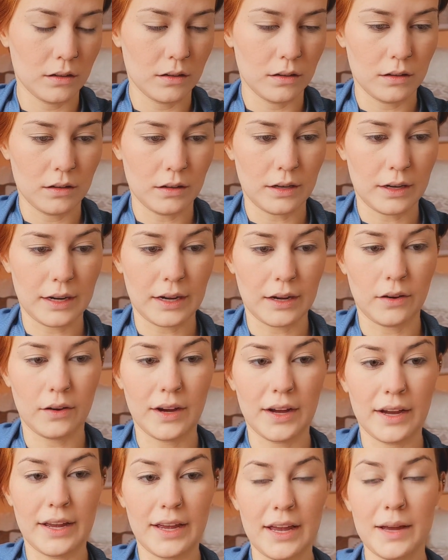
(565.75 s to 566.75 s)
Now
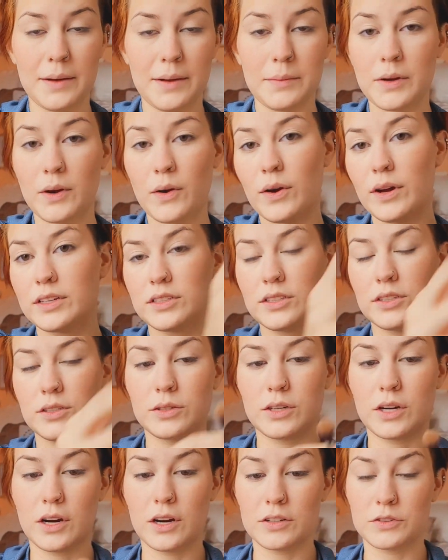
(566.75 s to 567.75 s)
I am going to
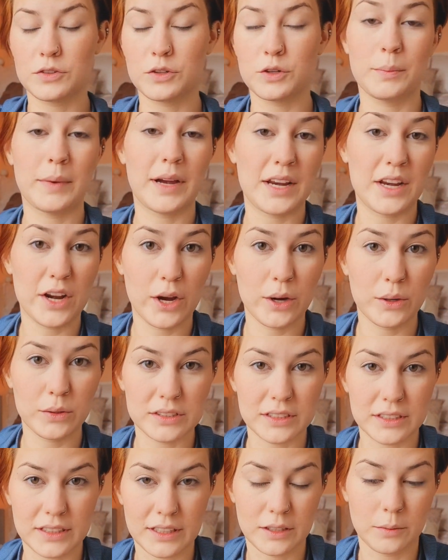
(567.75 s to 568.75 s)
contour my nose a
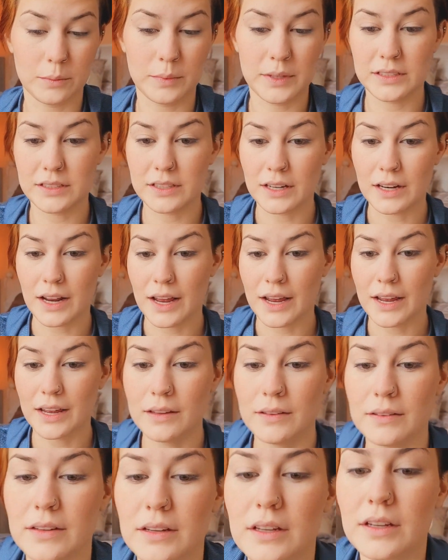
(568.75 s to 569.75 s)
little bit
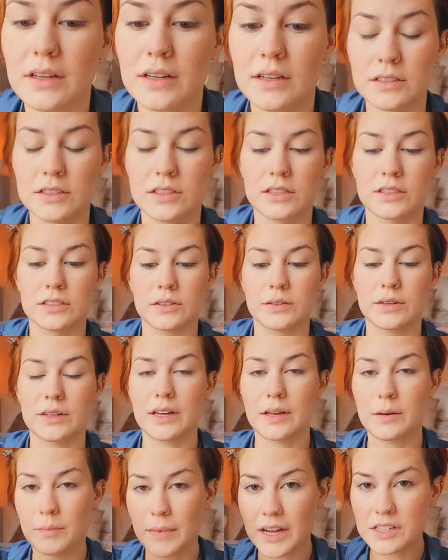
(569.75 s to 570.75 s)
today, just so it
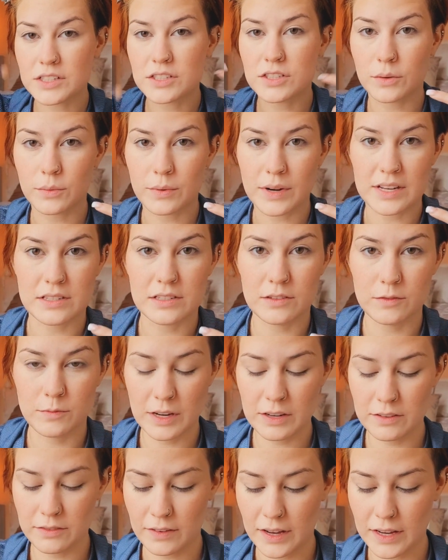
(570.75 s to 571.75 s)
can match the rest of my
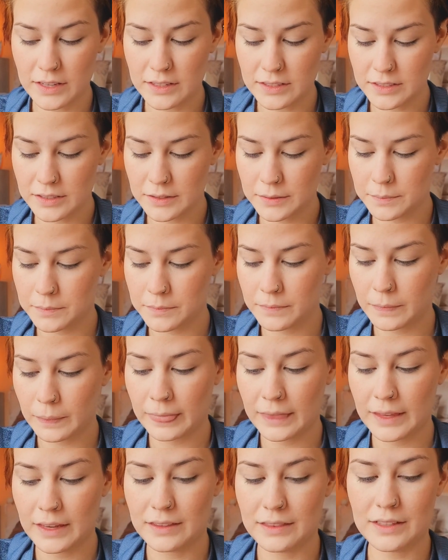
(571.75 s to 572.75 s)
face.
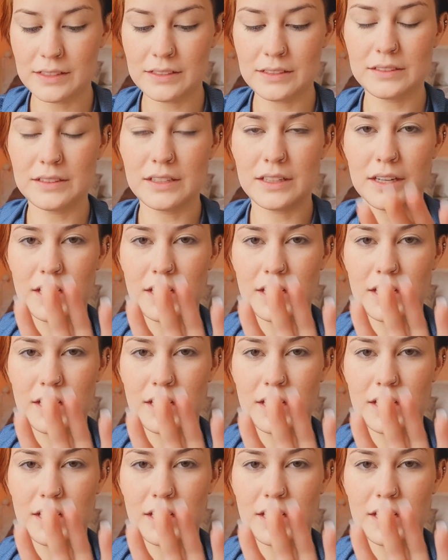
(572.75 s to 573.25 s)
This is an IT